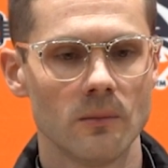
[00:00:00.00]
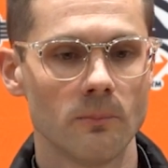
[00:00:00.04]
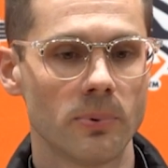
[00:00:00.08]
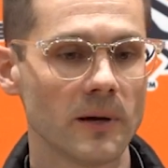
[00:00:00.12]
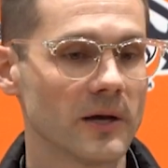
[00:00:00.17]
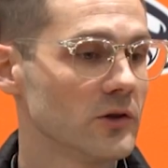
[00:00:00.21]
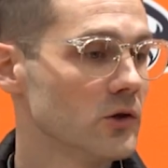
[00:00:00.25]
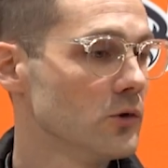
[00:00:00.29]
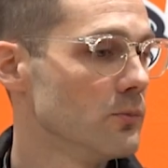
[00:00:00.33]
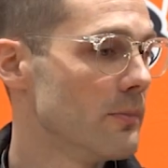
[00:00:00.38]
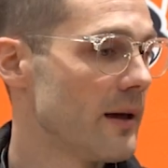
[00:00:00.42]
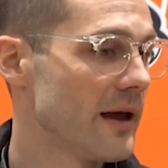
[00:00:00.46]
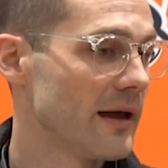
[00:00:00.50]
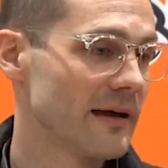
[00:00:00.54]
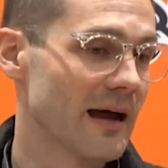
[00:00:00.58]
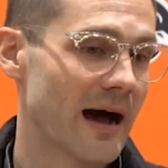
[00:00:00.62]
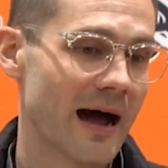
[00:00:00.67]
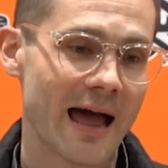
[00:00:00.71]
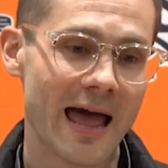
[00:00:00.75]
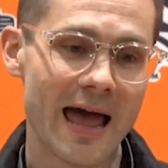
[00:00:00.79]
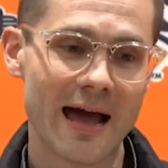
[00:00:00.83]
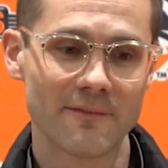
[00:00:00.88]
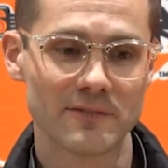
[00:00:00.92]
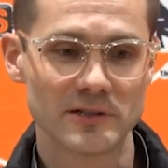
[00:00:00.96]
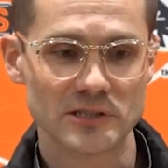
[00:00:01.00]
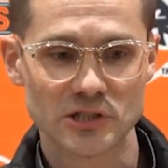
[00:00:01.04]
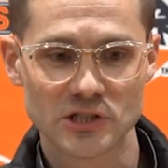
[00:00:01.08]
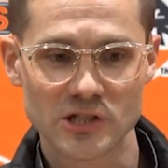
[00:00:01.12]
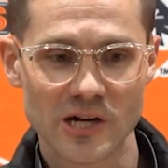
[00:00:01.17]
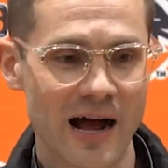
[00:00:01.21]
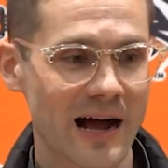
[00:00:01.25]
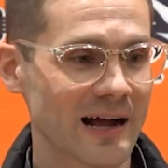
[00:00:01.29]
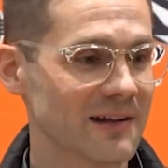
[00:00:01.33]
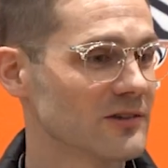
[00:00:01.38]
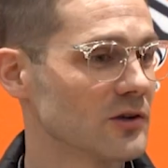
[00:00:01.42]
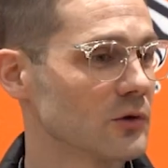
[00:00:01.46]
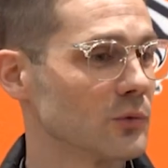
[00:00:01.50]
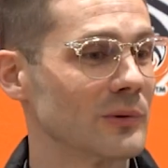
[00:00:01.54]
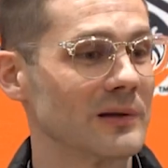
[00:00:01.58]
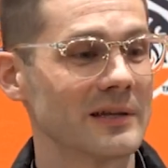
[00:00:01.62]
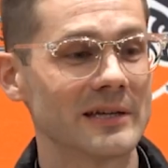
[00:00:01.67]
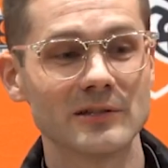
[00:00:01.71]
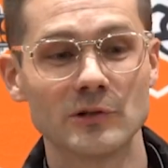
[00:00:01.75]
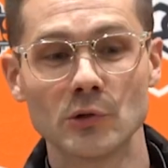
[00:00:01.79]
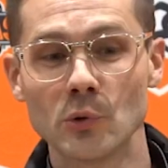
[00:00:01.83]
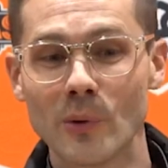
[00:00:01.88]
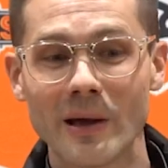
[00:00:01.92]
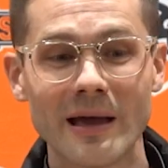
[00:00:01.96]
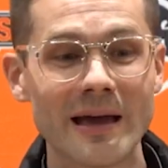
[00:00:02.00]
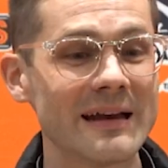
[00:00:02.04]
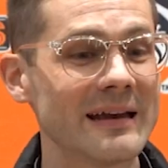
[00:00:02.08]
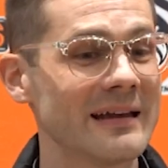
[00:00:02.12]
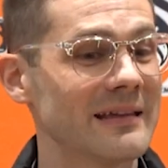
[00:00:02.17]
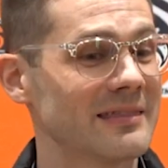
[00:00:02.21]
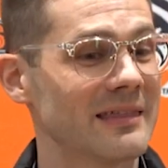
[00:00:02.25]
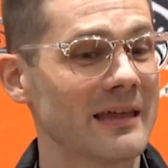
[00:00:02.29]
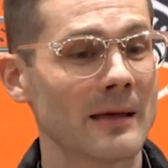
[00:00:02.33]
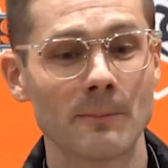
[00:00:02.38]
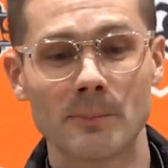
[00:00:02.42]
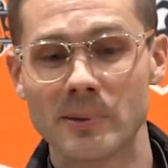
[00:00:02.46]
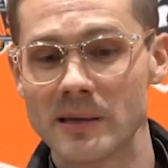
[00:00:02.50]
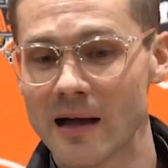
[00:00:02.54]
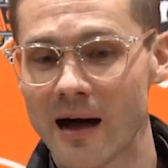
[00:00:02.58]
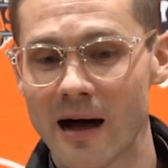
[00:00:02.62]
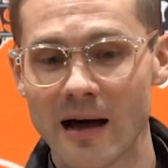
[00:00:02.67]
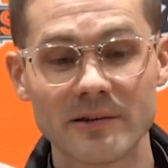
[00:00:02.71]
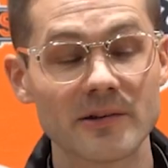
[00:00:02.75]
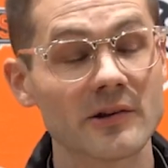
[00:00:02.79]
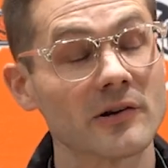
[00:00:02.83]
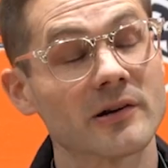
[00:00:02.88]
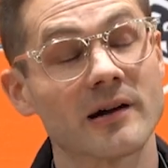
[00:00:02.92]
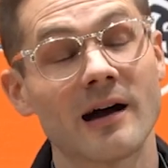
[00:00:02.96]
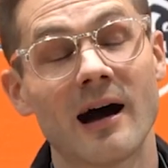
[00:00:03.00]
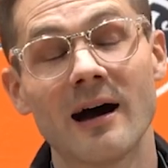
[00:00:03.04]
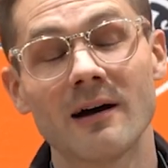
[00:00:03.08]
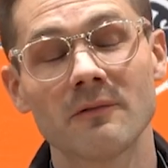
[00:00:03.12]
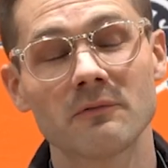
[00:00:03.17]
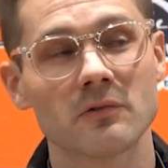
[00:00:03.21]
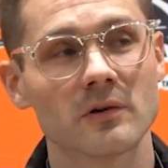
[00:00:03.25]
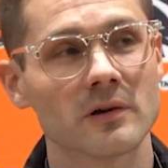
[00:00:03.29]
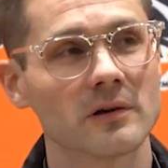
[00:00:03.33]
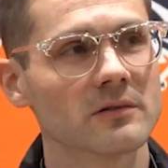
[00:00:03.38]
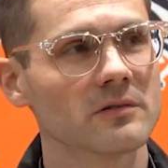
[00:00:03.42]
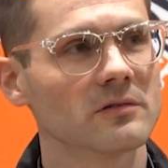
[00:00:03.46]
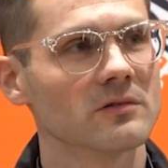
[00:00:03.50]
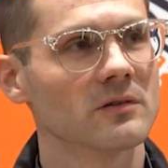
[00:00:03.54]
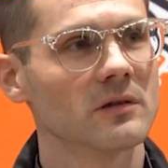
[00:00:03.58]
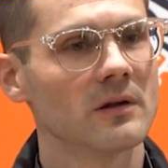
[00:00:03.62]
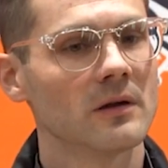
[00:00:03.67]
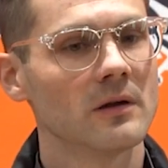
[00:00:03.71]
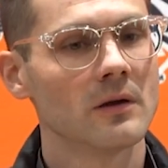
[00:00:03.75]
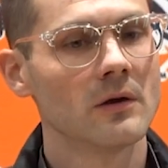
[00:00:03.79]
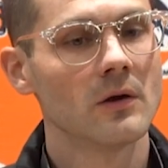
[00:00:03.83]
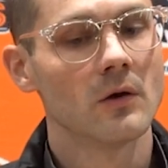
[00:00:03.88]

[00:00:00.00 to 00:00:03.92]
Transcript: but you may not have a shot to really do anything beyond your conference.